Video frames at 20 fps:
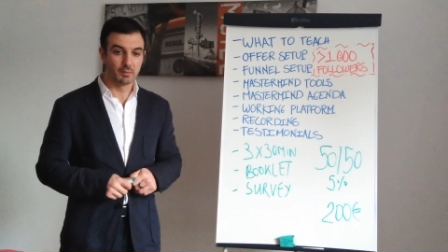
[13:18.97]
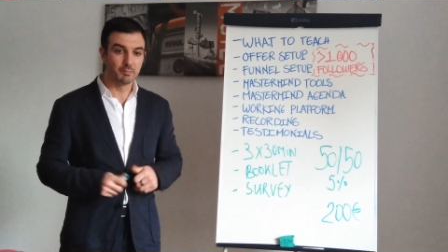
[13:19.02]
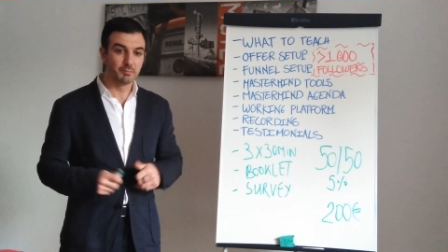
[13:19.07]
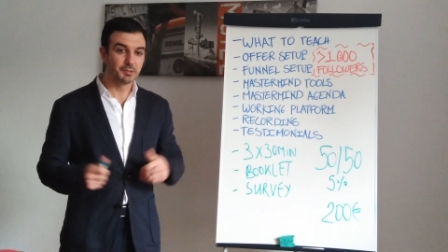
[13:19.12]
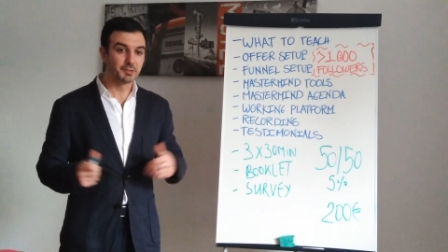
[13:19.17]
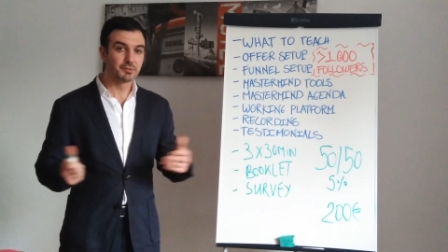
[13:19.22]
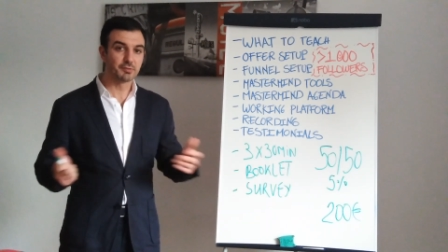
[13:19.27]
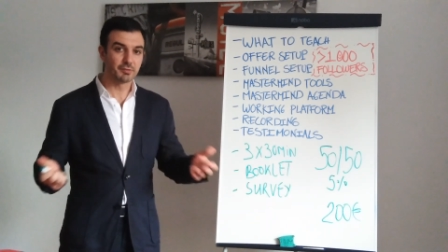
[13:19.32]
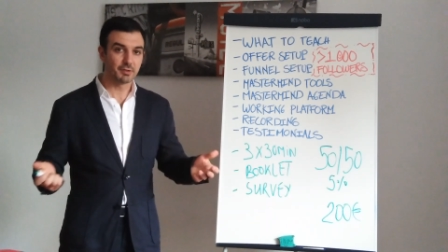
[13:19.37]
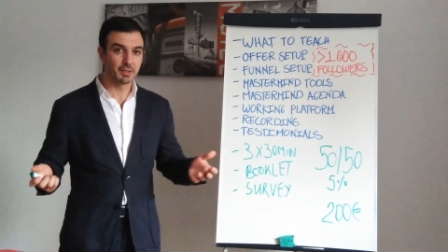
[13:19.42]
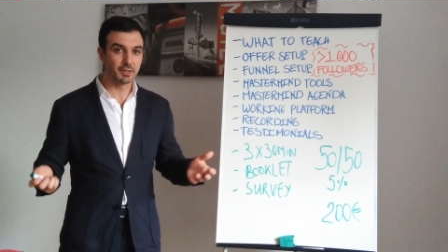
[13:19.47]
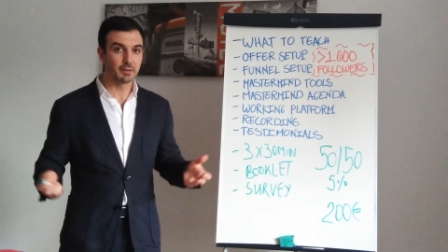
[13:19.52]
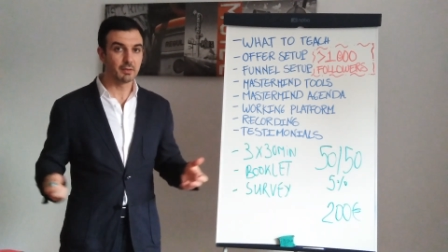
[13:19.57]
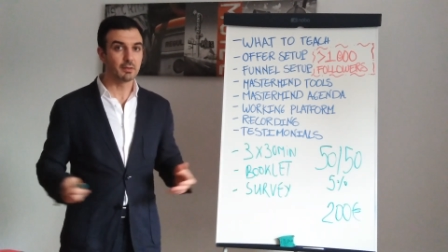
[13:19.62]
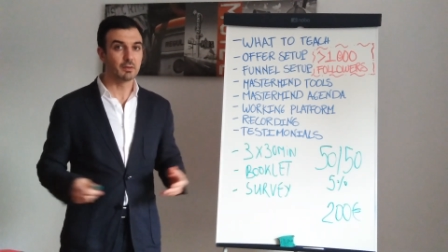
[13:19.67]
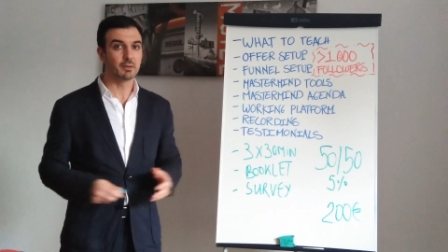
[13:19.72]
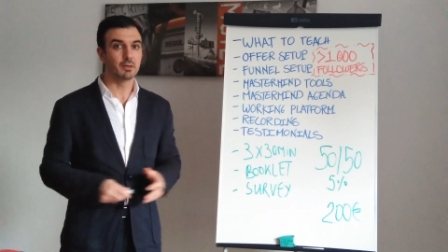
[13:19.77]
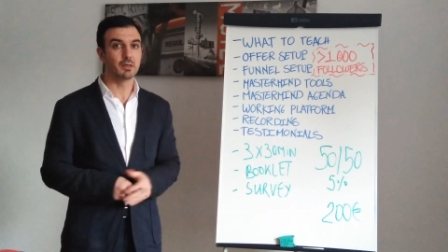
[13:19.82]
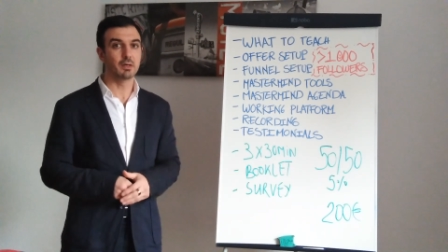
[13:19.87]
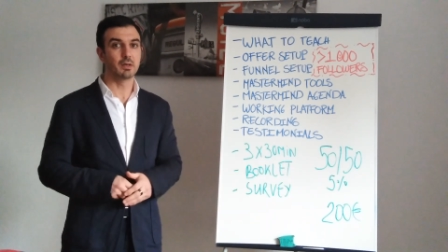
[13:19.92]
betray
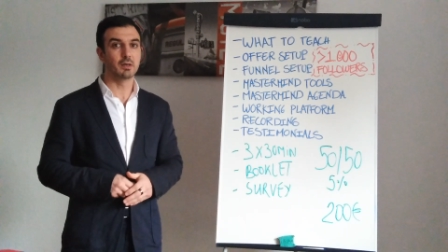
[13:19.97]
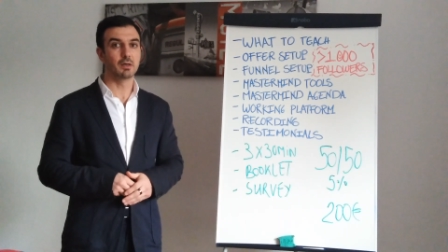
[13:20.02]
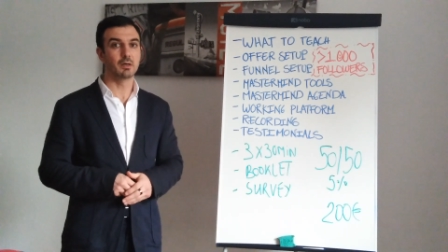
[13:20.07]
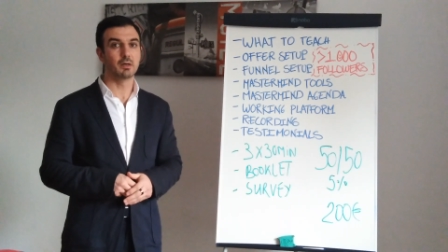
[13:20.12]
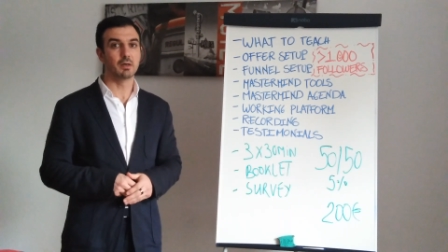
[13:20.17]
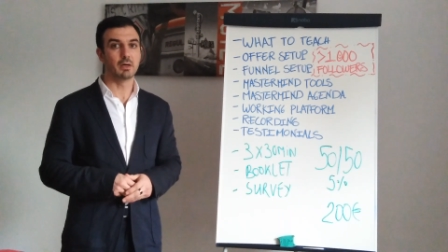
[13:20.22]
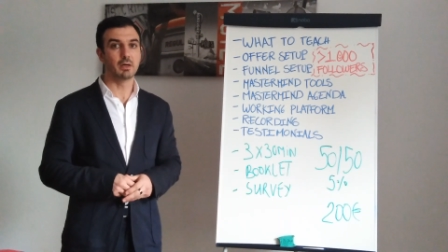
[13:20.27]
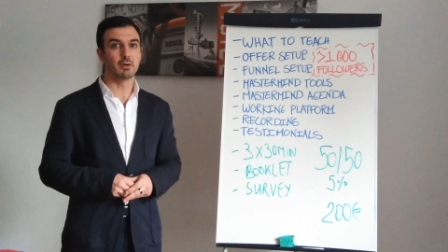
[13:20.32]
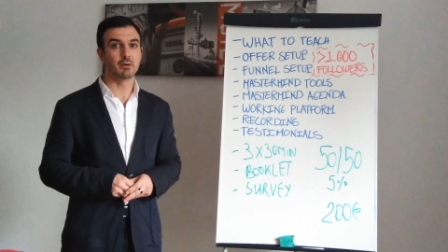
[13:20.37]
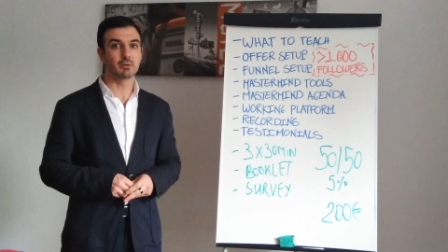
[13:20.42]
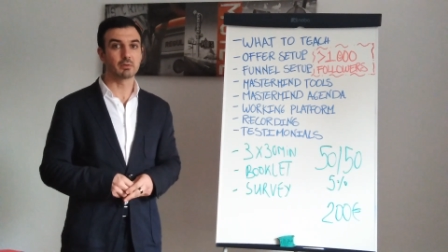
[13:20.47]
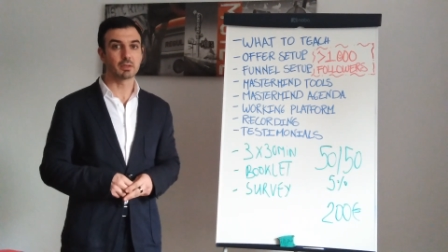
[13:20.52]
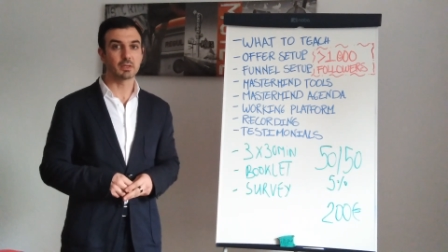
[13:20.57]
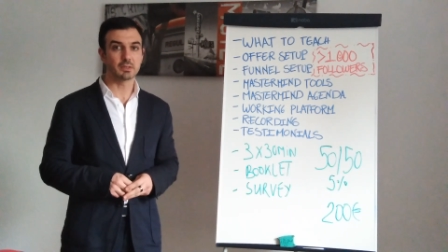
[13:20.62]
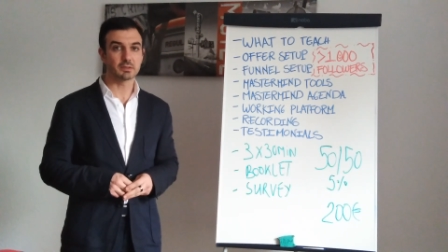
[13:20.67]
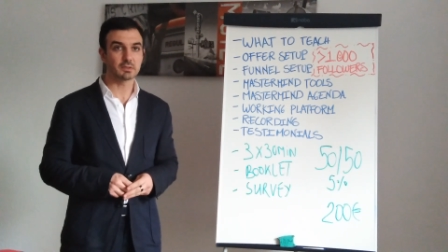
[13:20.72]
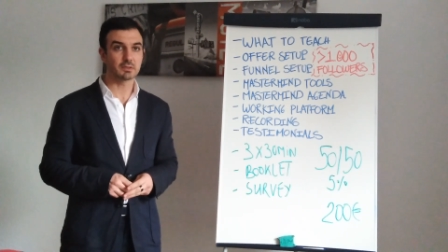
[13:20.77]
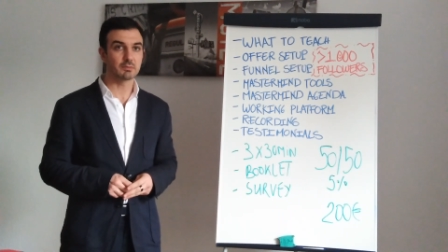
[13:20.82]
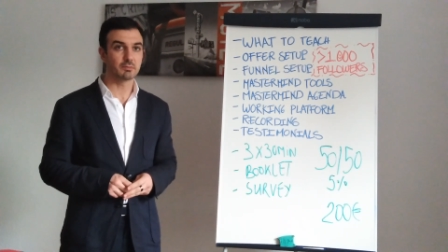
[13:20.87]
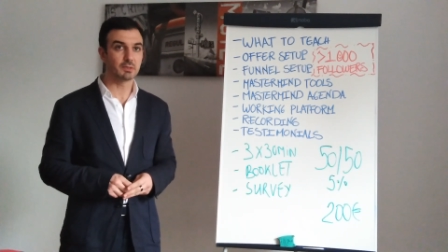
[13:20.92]
our
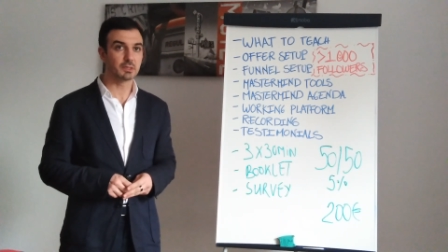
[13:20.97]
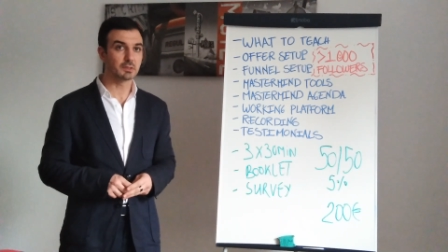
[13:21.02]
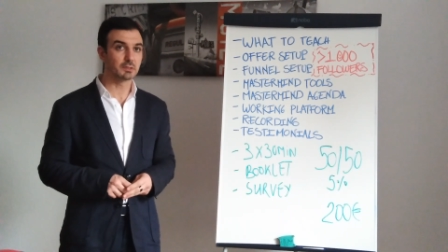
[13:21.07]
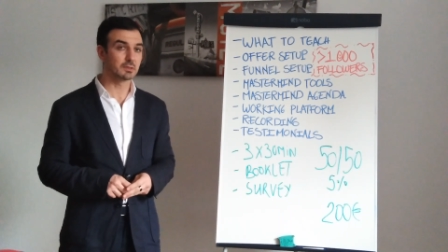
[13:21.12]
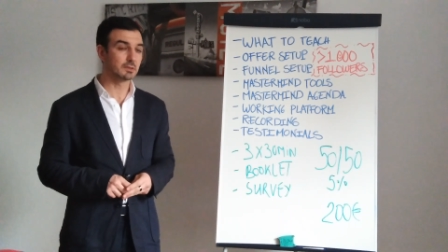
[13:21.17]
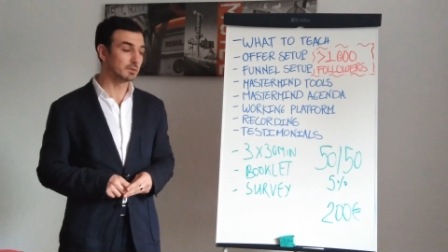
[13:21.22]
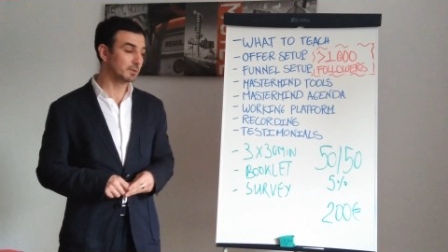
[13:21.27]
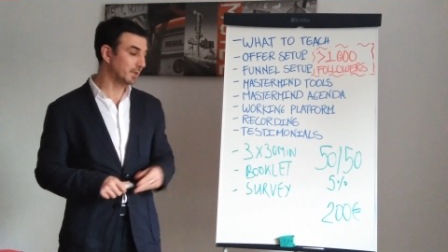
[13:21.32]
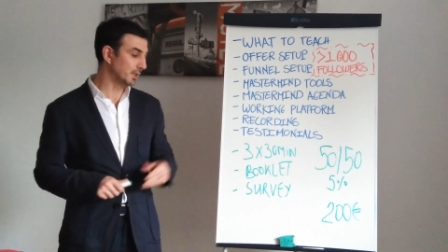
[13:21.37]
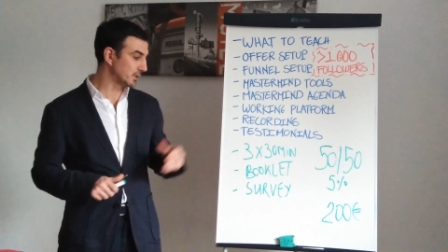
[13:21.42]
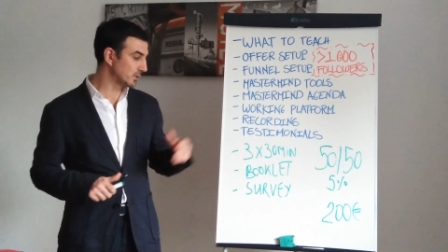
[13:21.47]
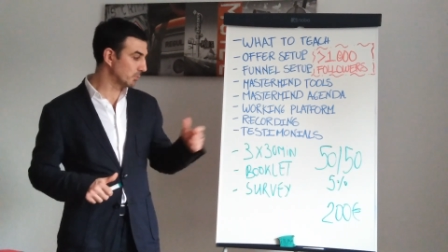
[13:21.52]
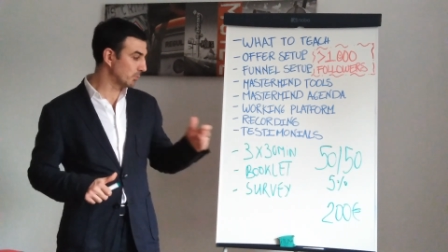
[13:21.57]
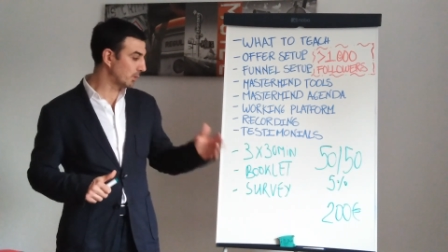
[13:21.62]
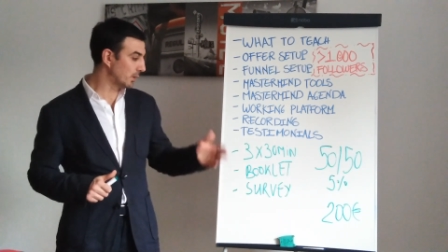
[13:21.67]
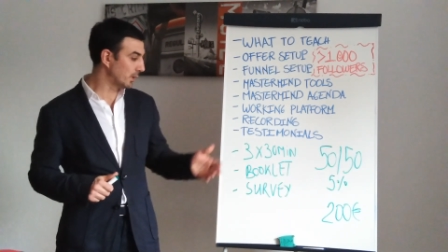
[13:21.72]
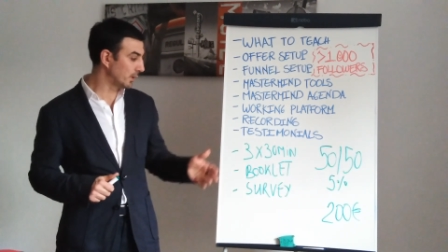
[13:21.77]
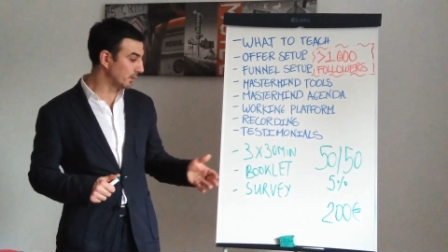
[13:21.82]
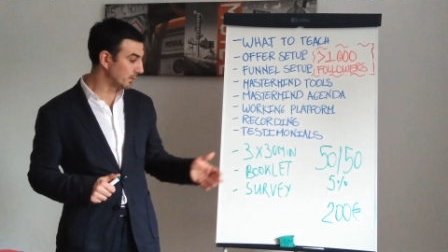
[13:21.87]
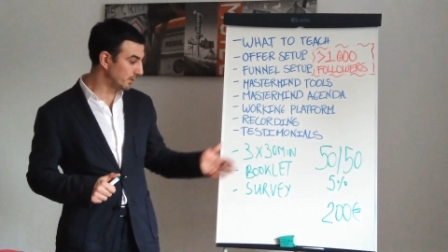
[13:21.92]
customers. That's
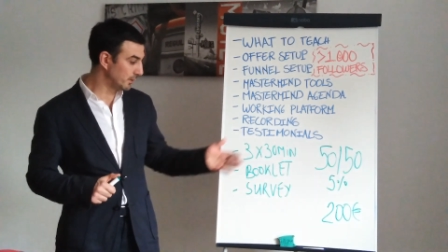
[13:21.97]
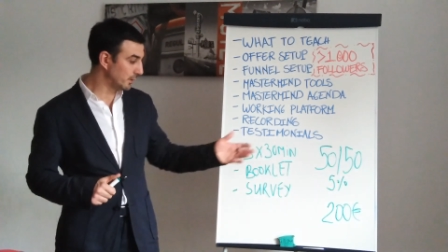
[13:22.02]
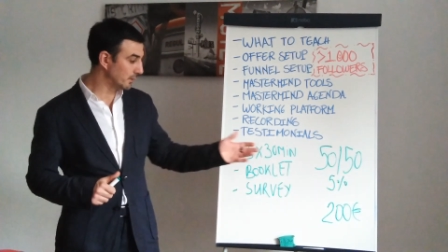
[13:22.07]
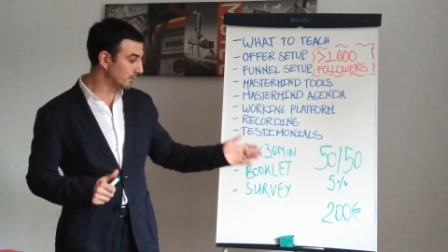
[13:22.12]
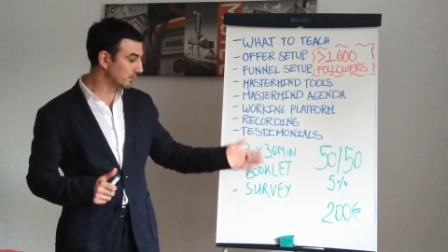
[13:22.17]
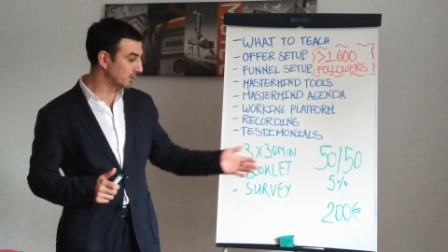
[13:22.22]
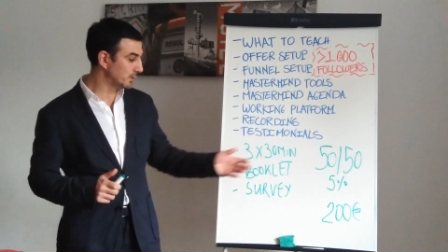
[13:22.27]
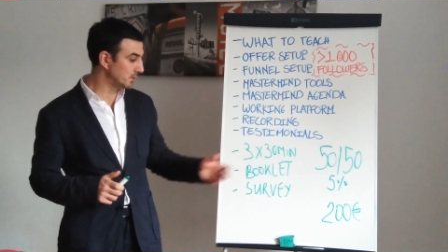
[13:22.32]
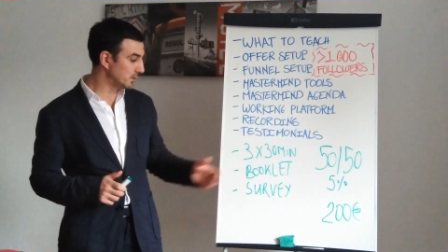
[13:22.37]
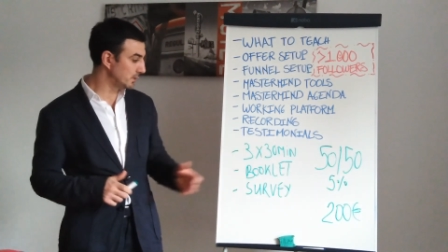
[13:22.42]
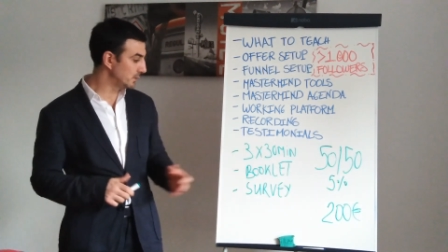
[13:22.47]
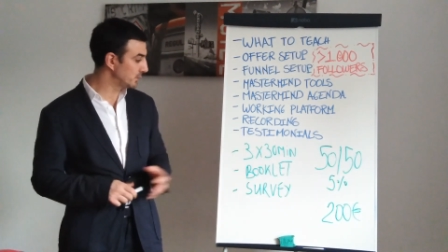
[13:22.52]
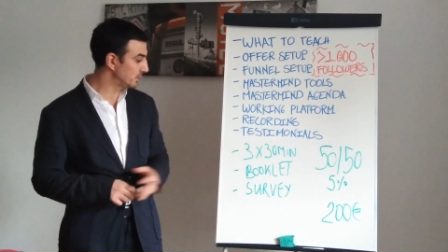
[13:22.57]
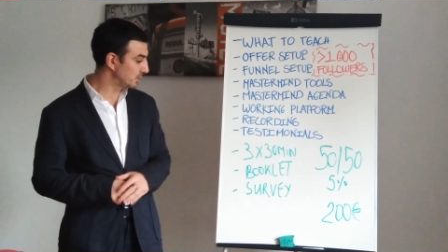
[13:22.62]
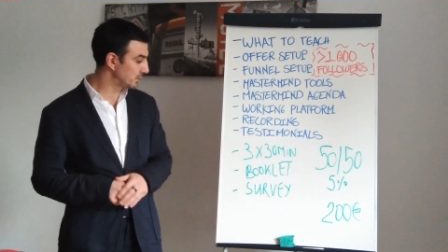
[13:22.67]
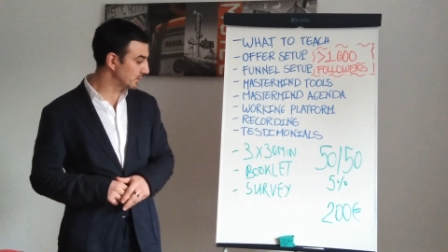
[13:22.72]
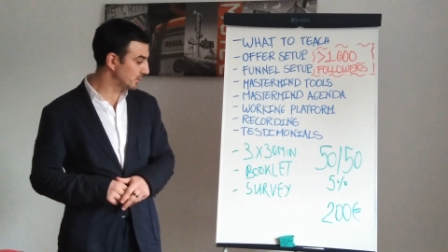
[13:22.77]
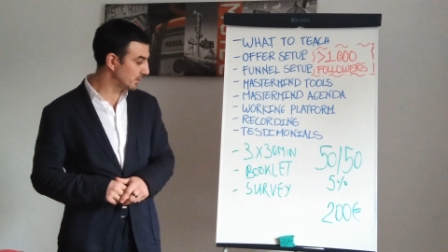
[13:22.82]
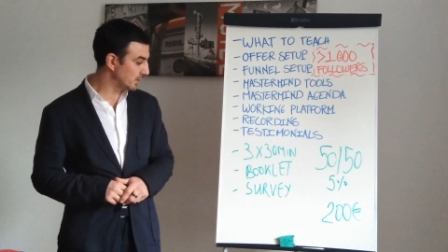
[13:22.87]
why there is this